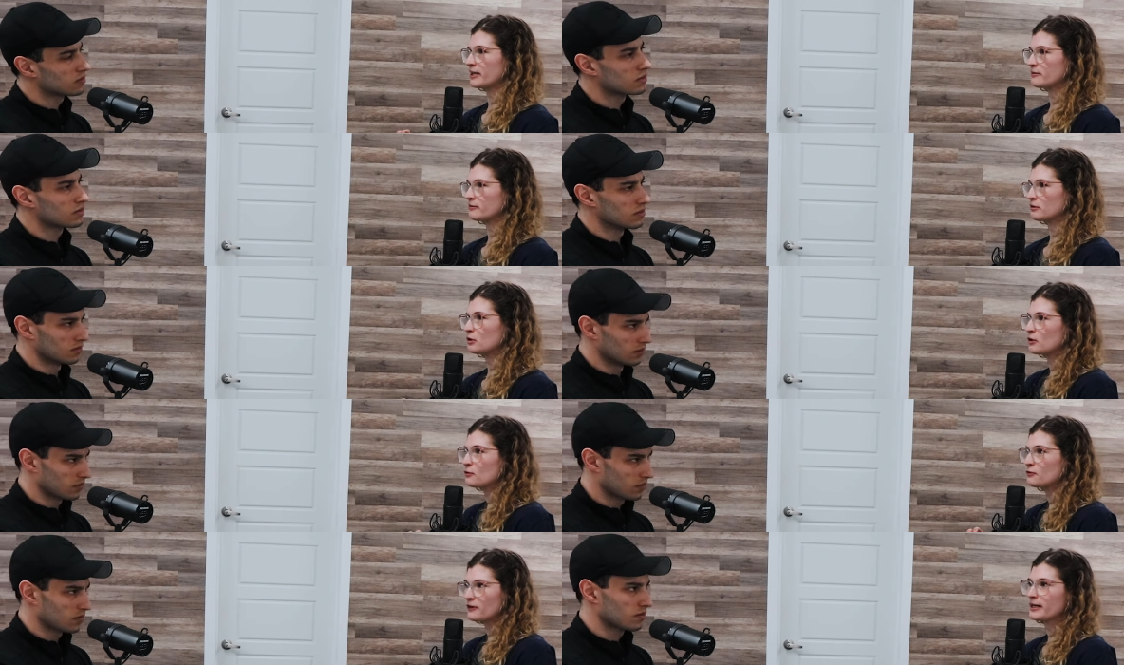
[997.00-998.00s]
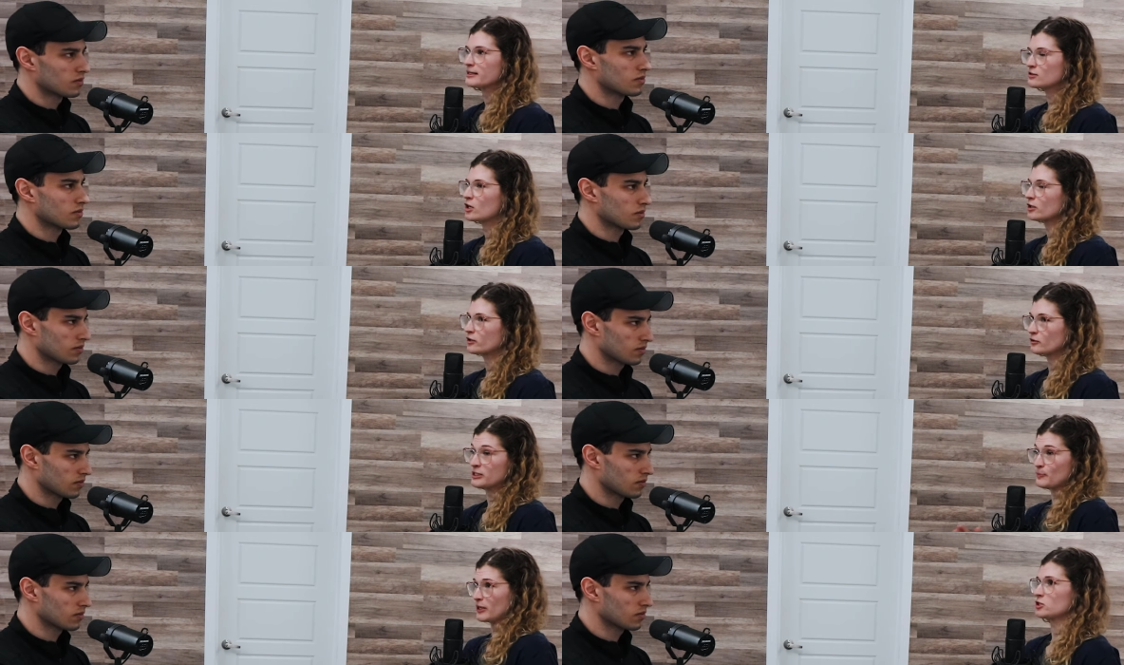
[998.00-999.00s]
Speaker 1: right? Mm-hmm. Low fat is not good,
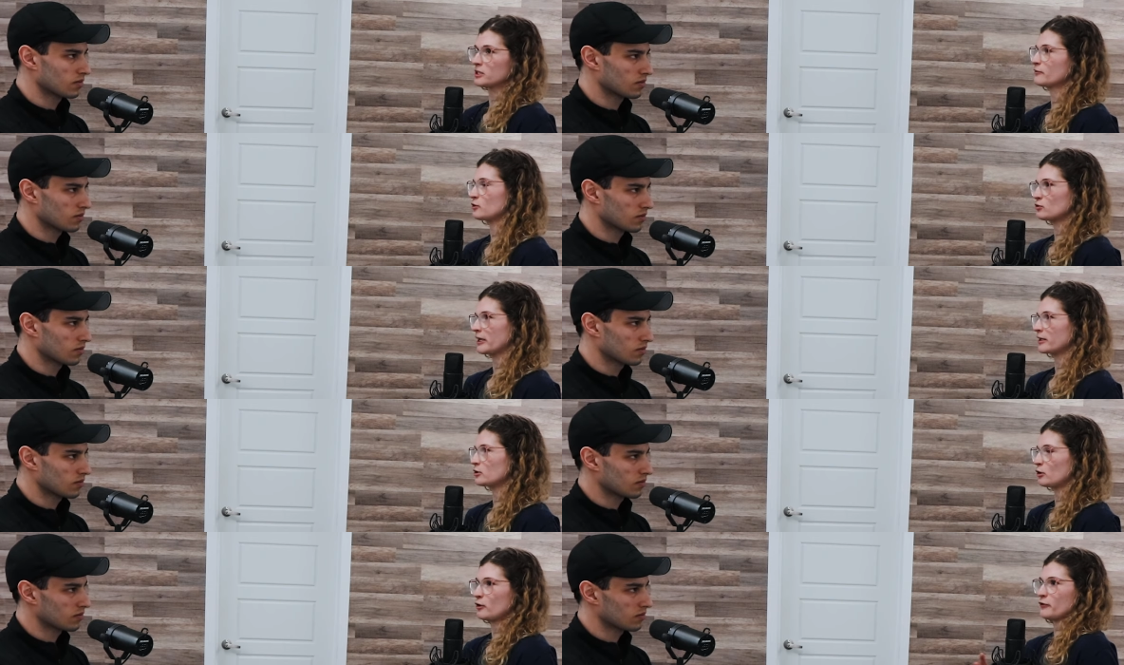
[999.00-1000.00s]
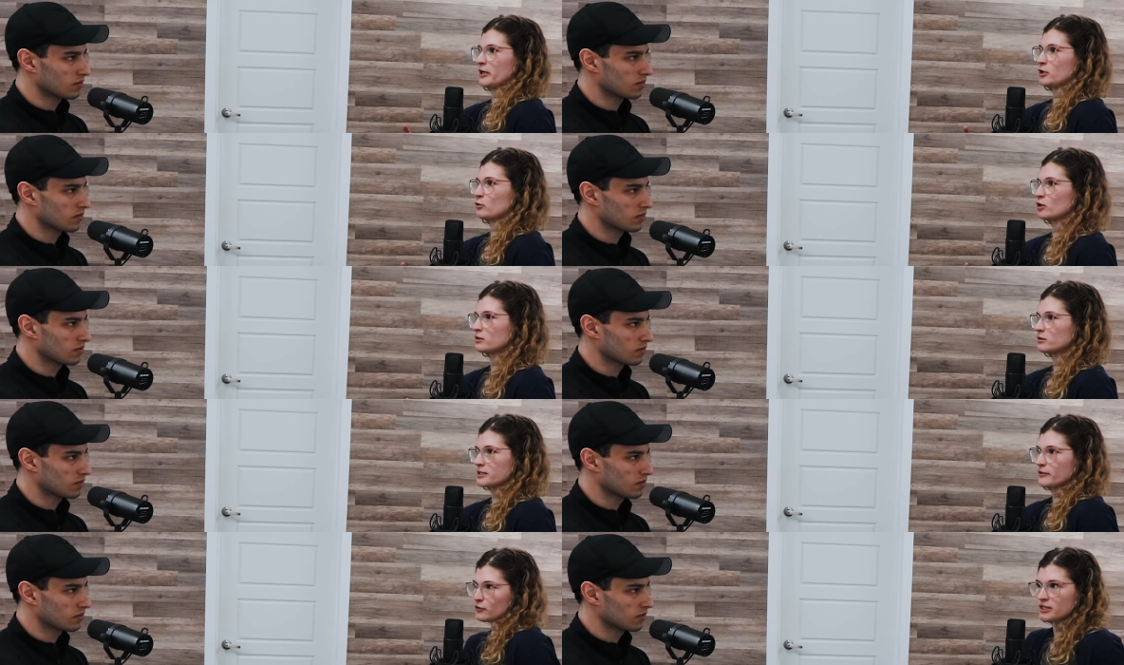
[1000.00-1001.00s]
especially if you're like your low fat yogurt,
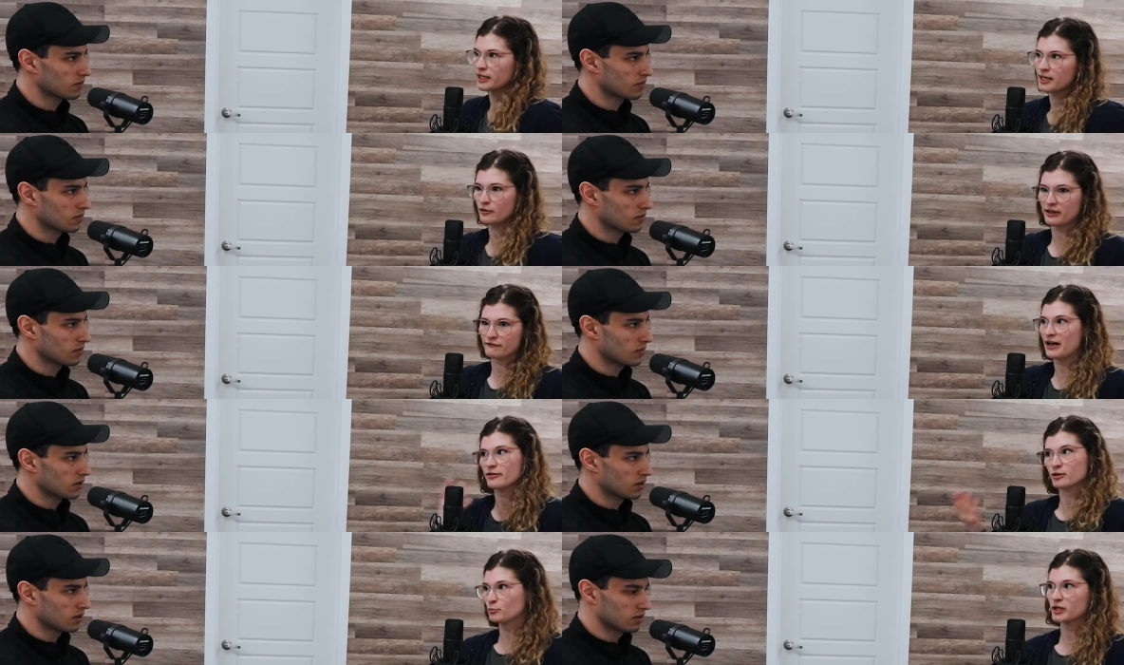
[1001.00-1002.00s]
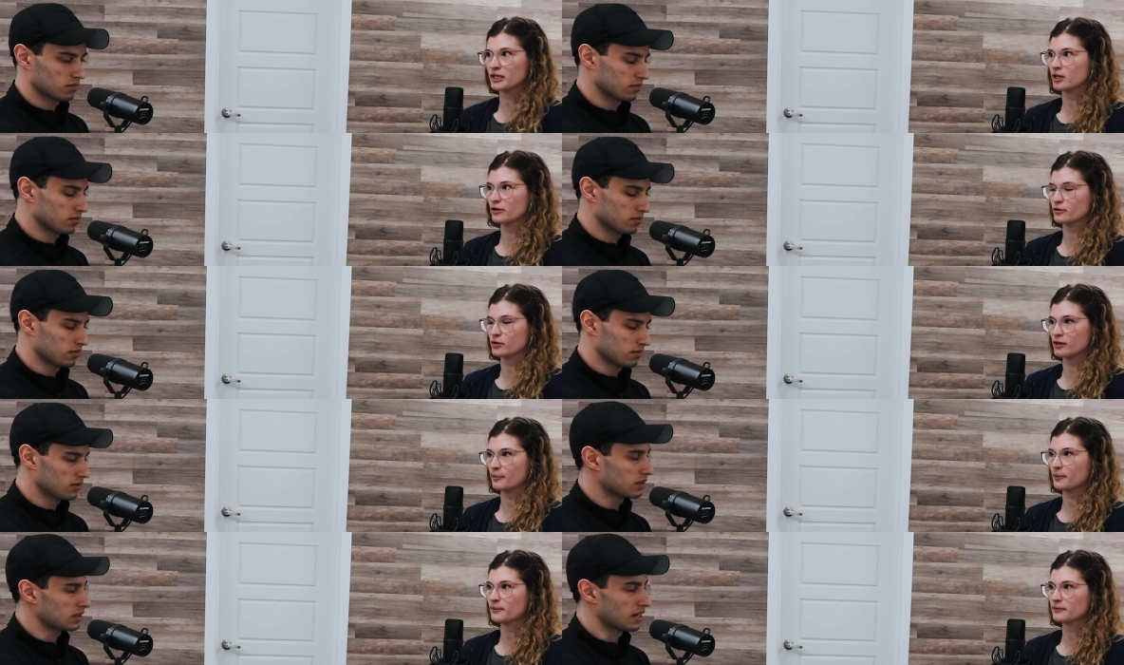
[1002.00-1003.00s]
because if they're taking out that fat, they're putting in other
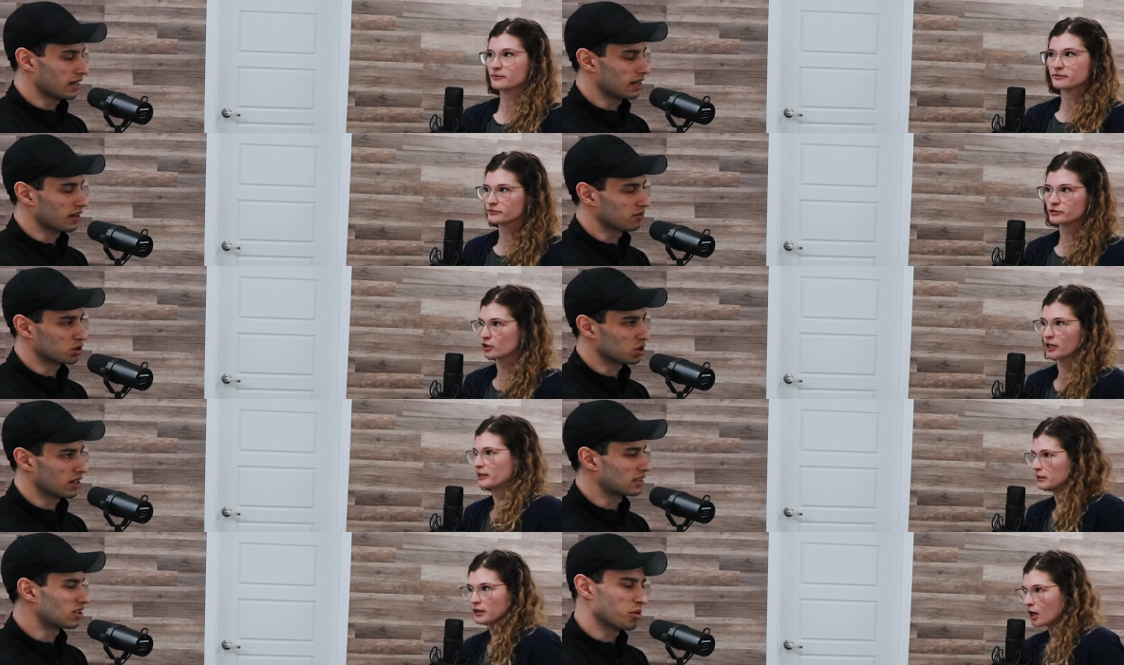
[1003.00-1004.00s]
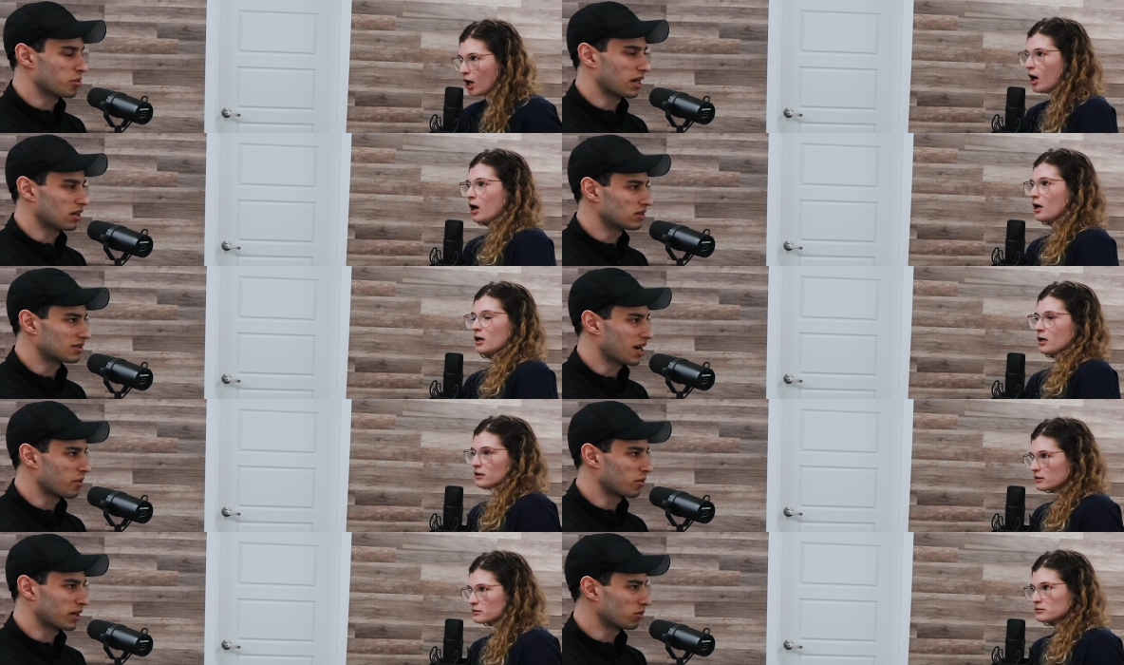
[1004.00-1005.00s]
crap.
Speaker 2: Yeah, yeah. You know, sure. like I tell people that all the time.
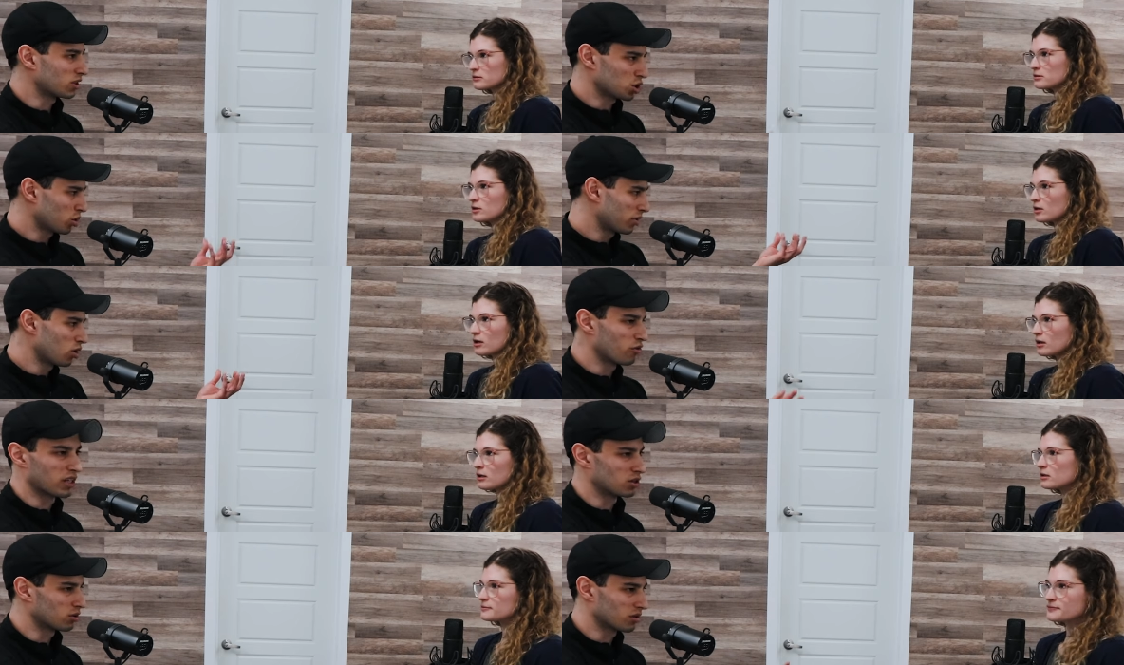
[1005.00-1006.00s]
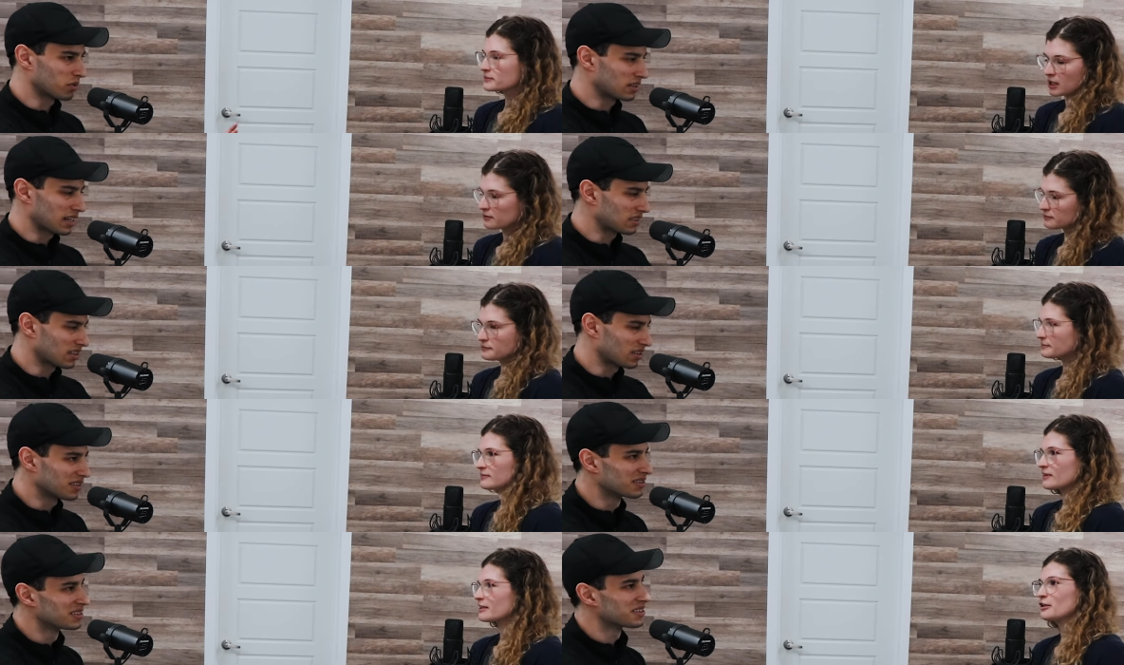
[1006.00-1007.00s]
I'm like, when they show me low fat yogurt, I'm no. like, that's not good.
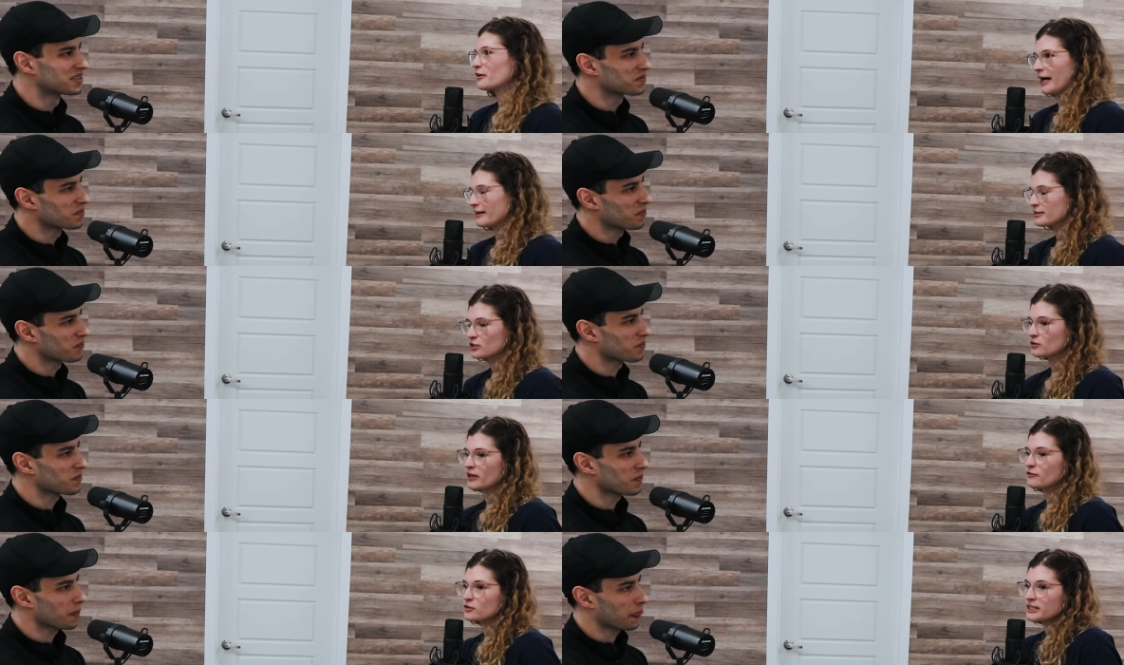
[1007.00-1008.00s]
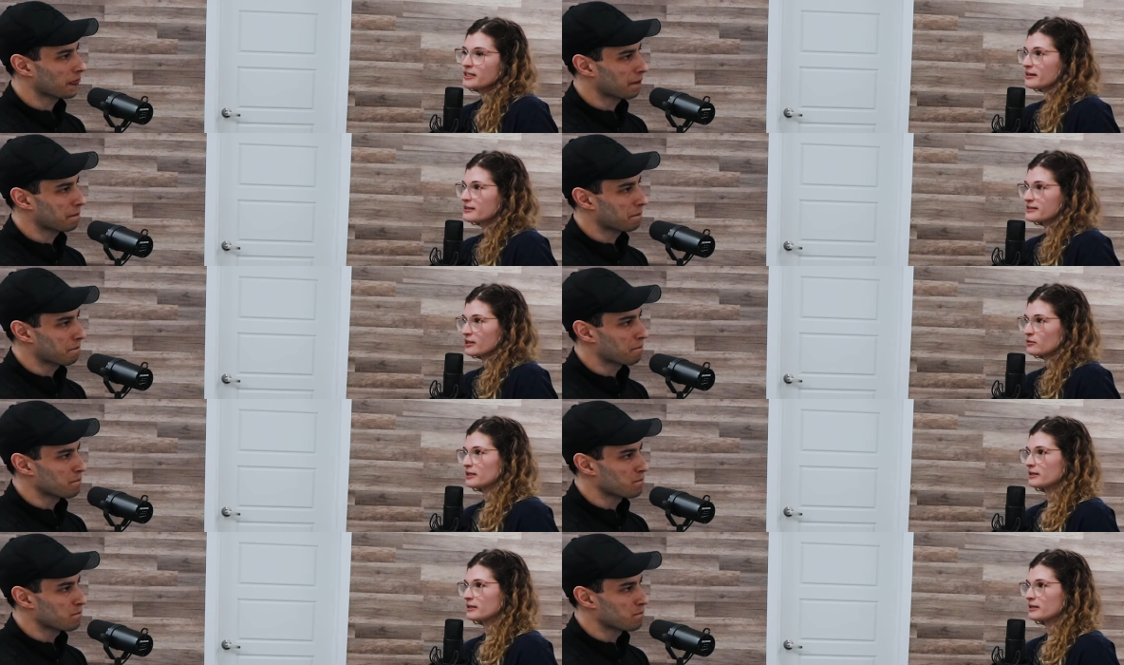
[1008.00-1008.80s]
Speaker 1: No, yeah. So if they're taking things out,